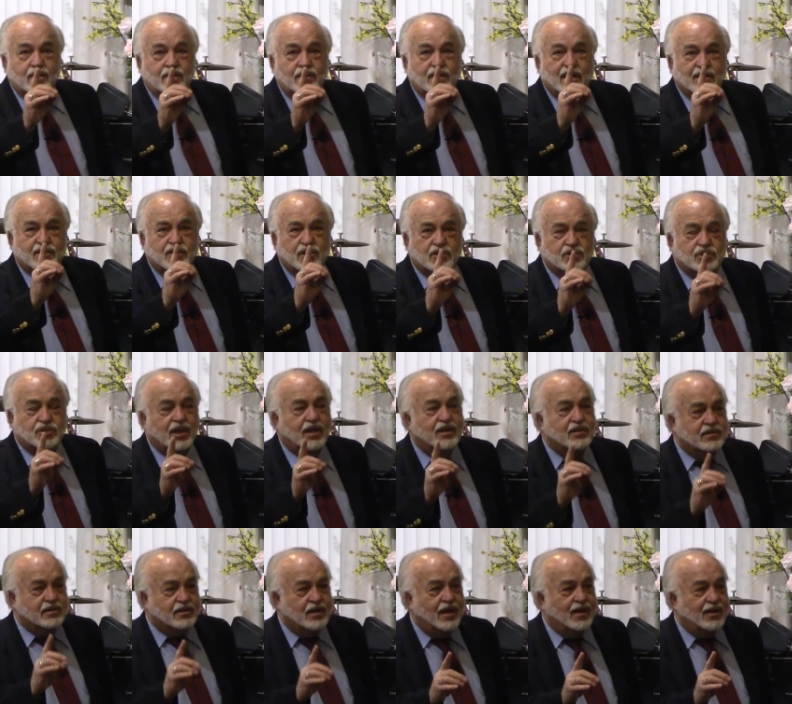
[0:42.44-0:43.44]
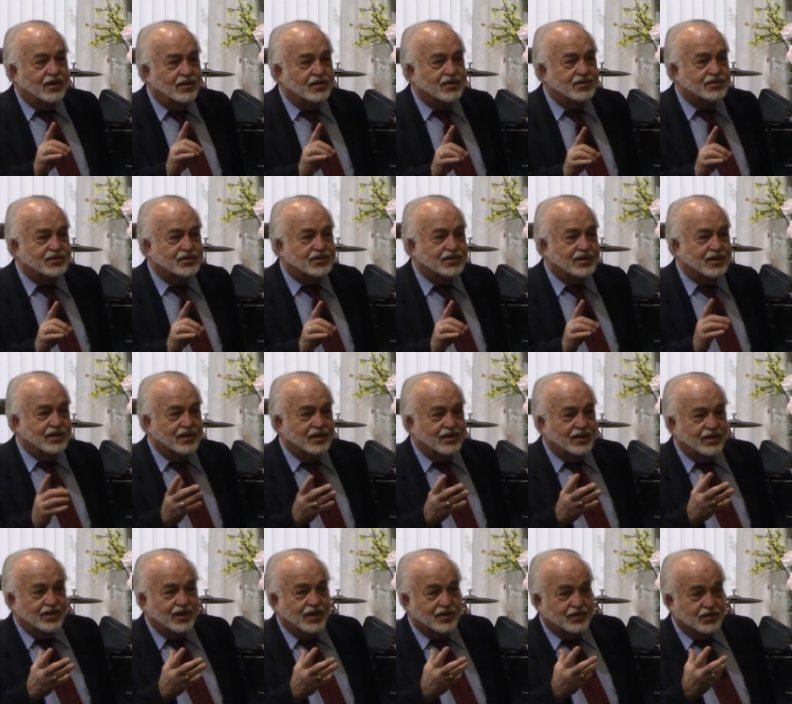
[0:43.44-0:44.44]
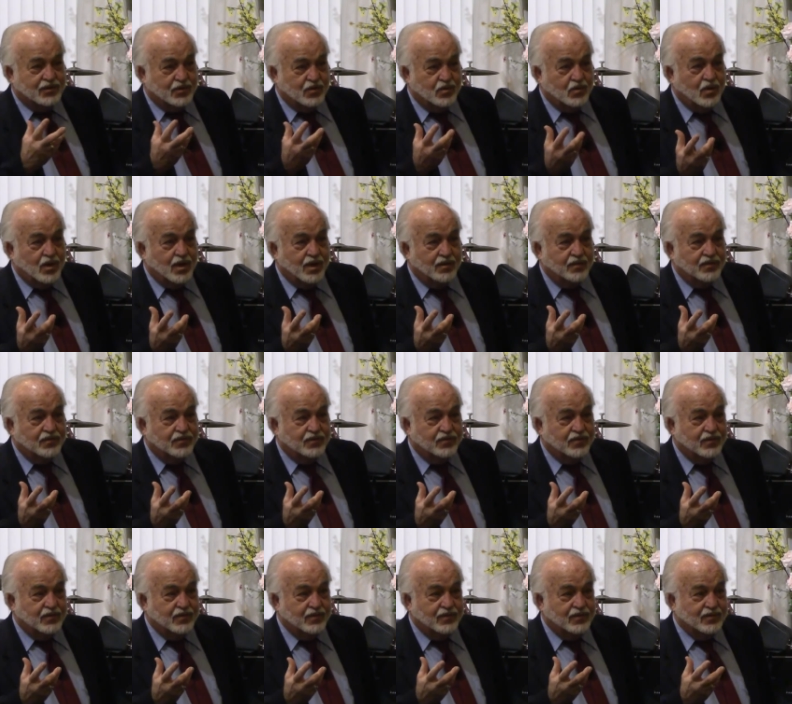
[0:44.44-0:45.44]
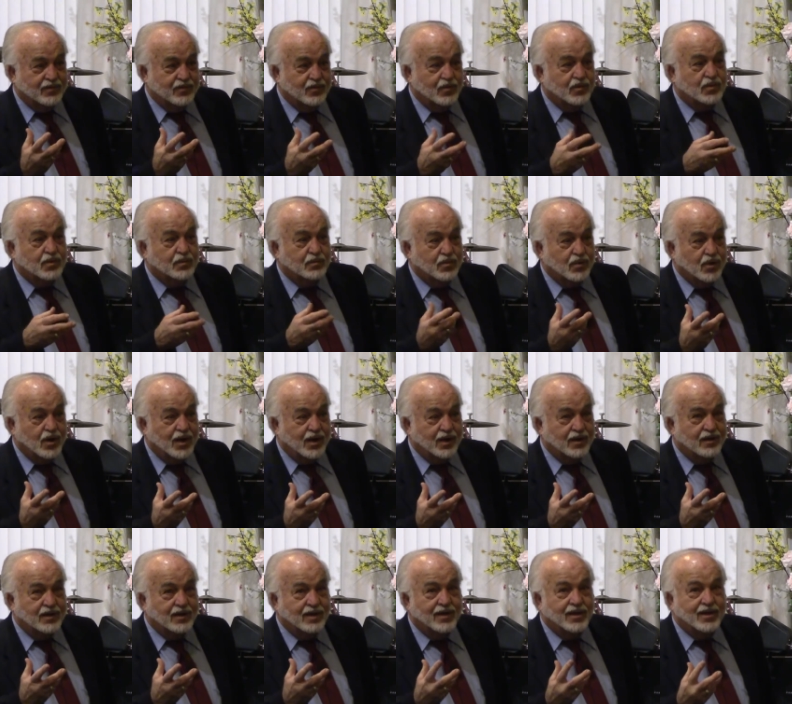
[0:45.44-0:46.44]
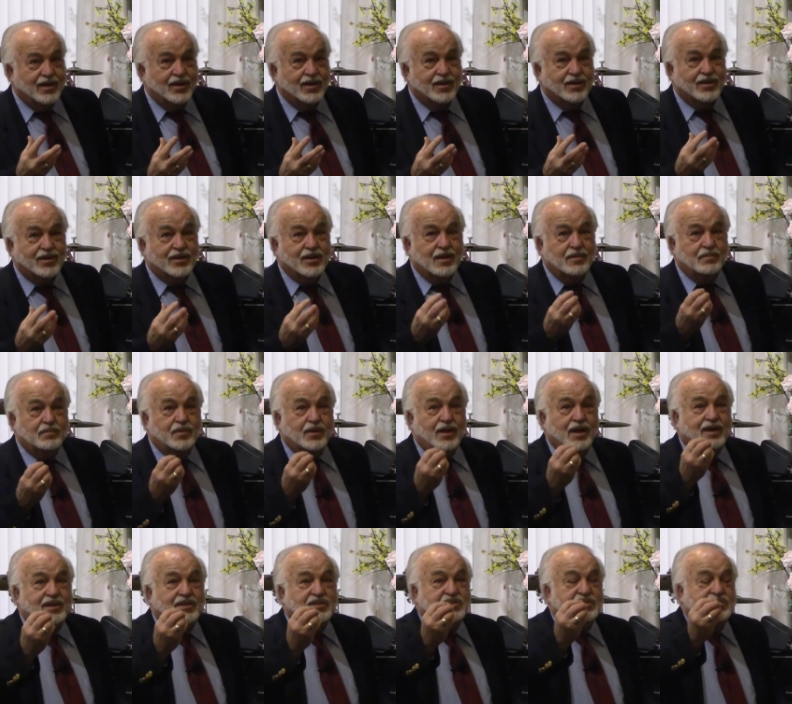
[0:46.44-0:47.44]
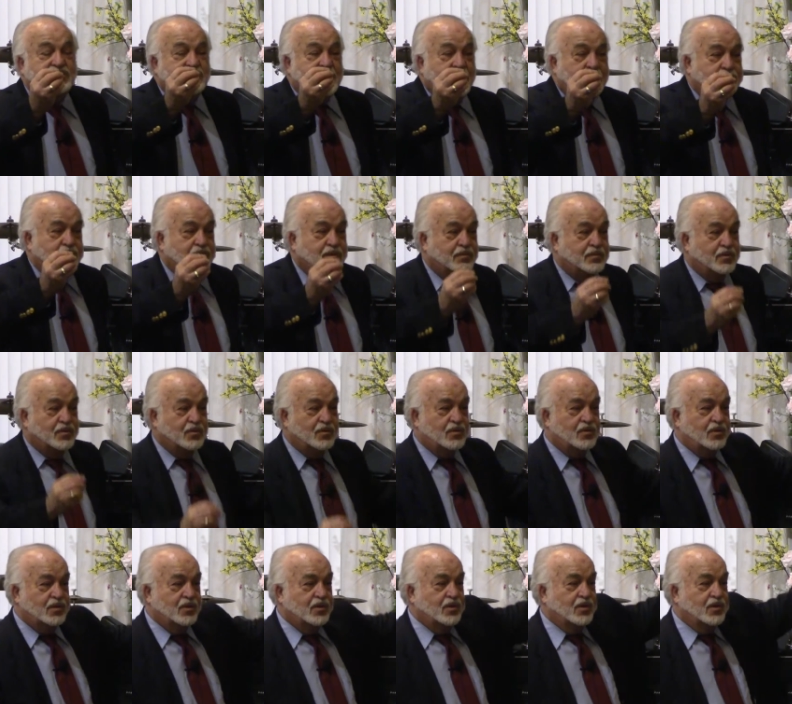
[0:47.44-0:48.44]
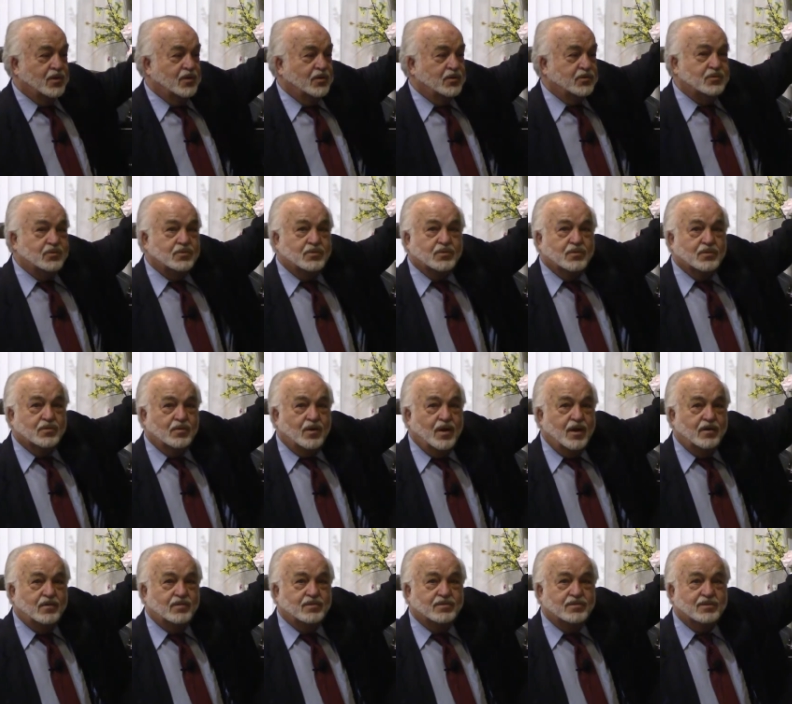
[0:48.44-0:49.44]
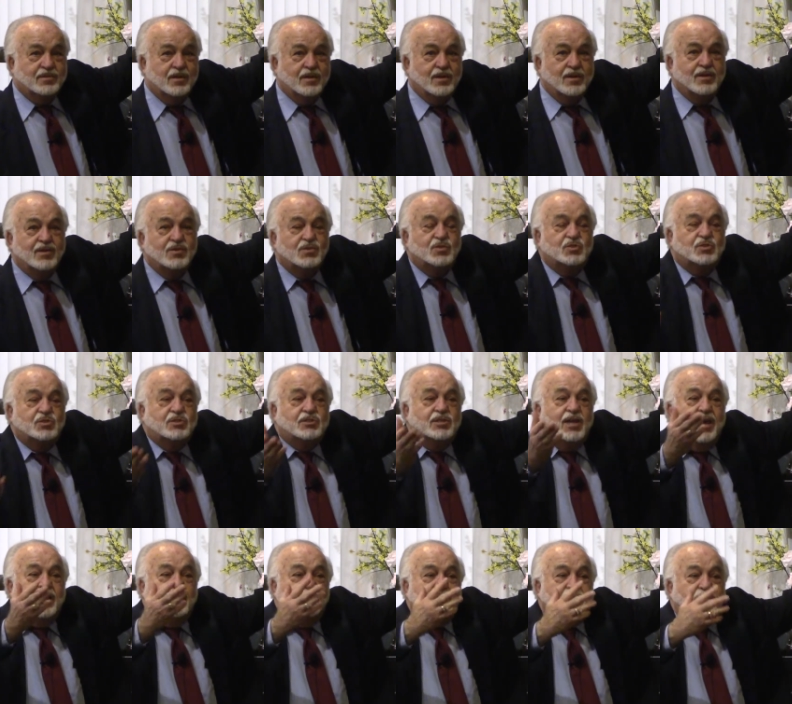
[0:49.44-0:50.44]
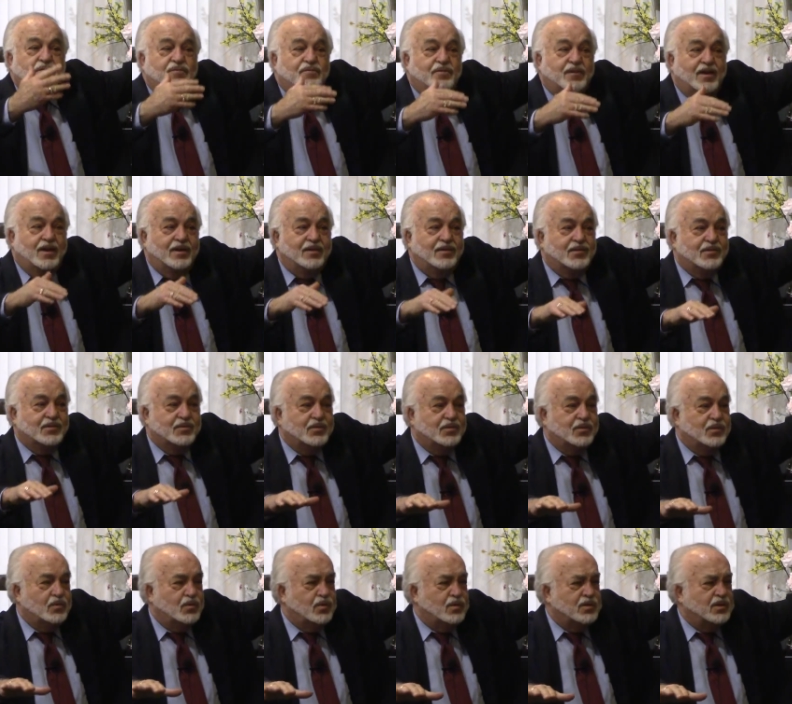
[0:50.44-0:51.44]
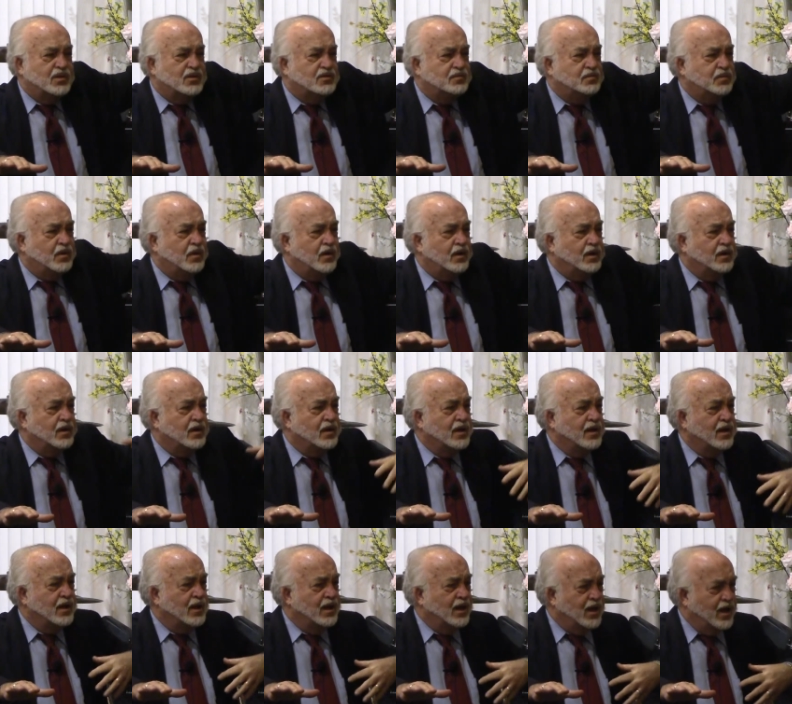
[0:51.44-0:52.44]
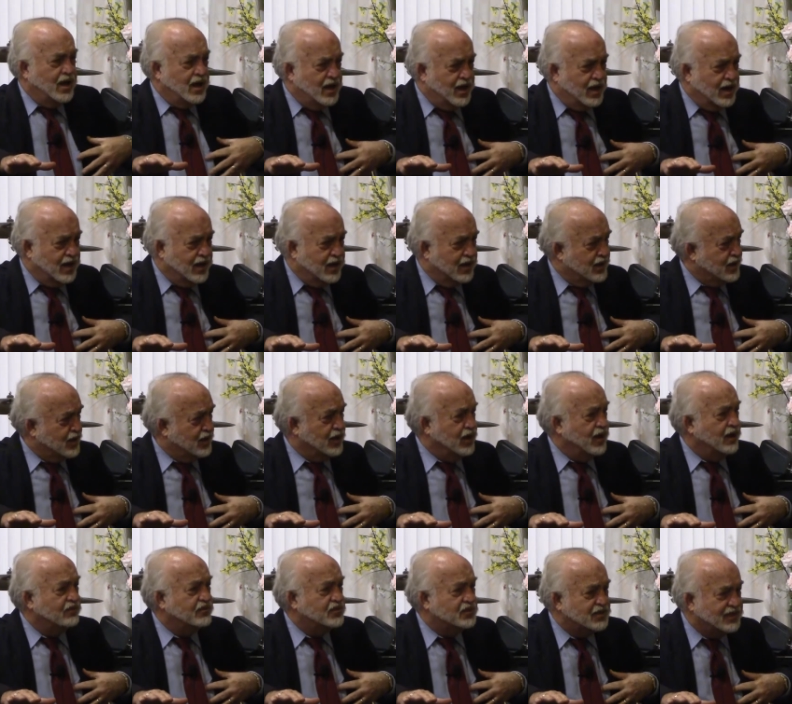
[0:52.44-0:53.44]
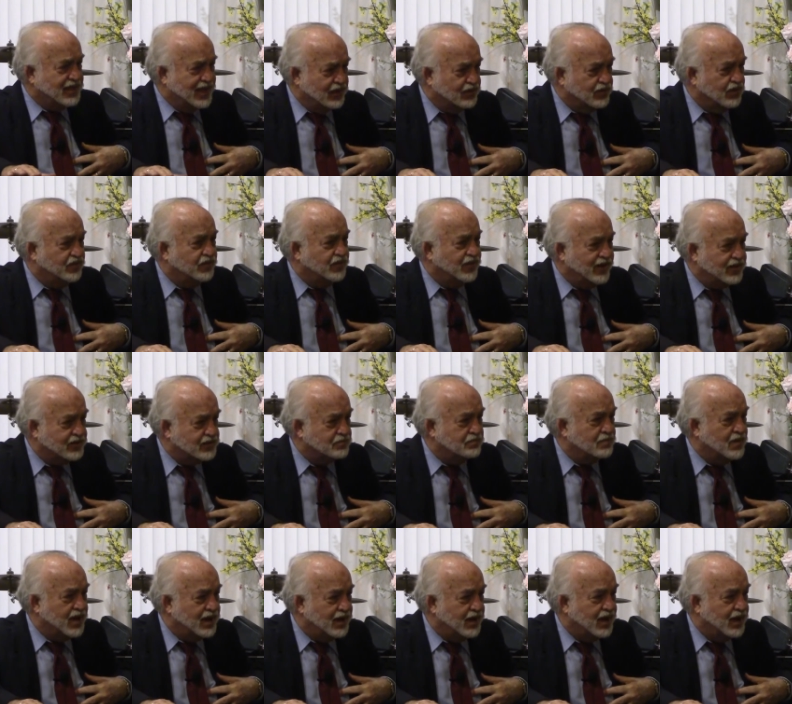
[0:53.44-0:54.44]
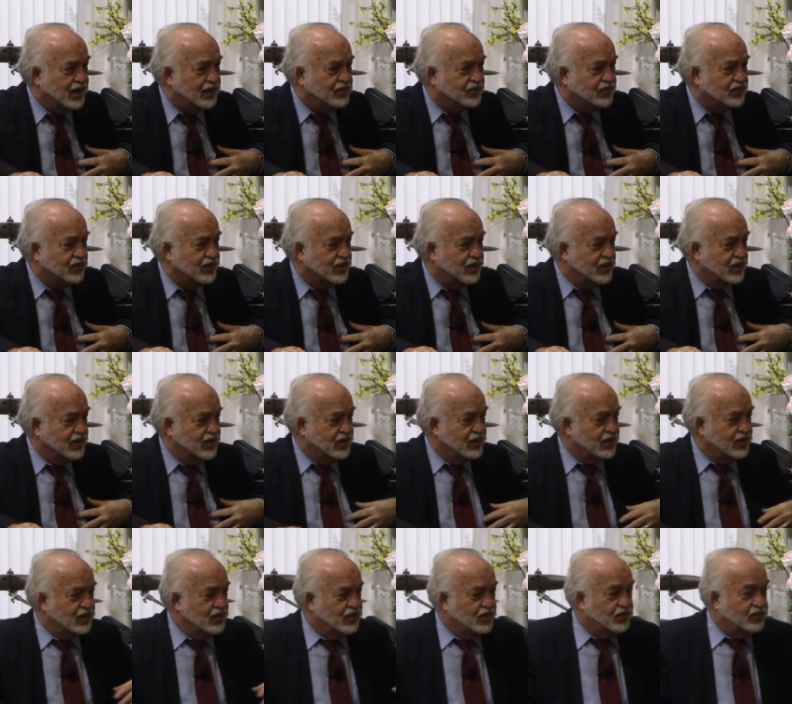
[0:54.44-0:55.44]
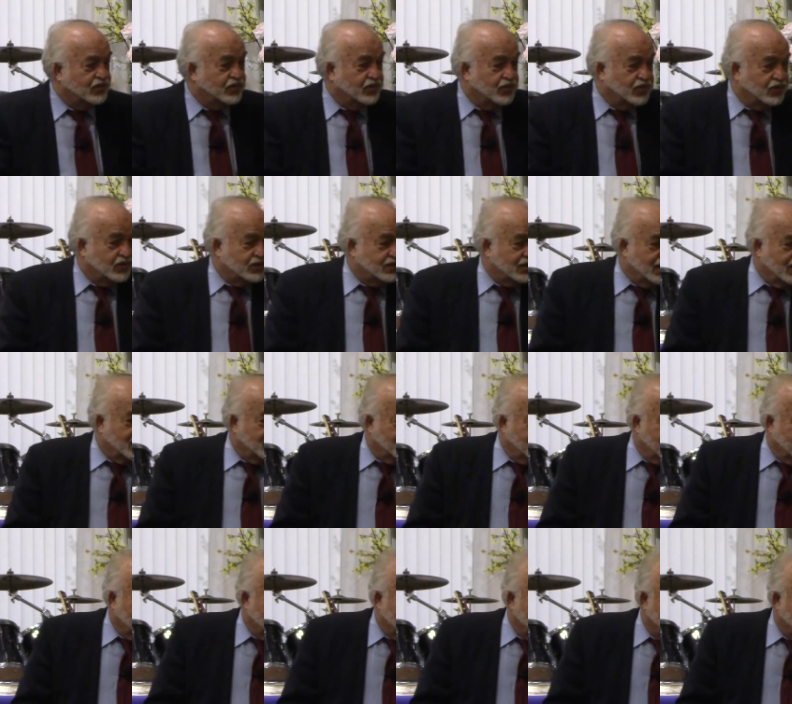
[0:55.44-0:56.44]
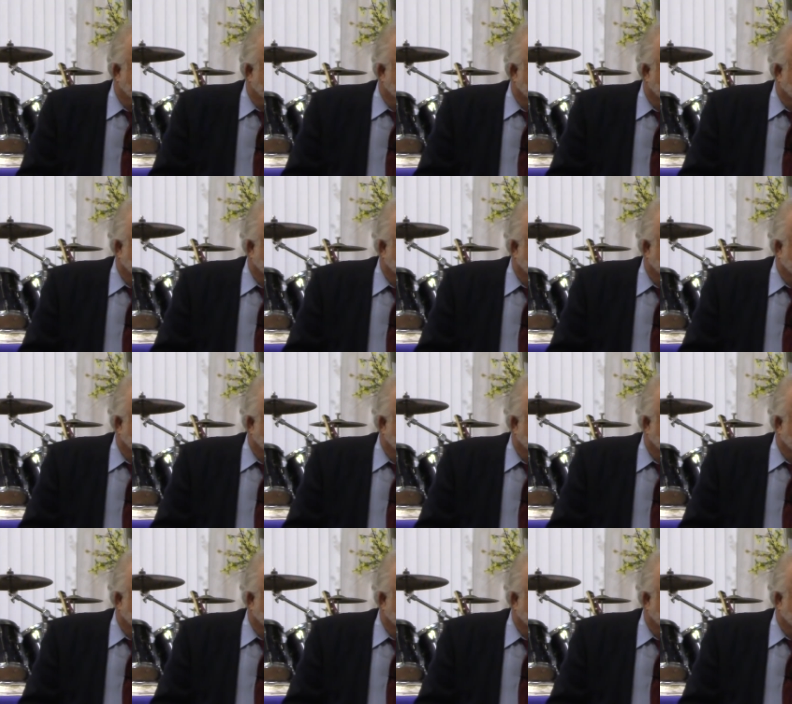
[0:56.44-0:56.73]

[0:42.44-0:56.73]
That the Gentiles, like the wife or the bride, can be acceptable to Christ, sanctified through the Holy Spirit. I have sacrificed my life for their salvation.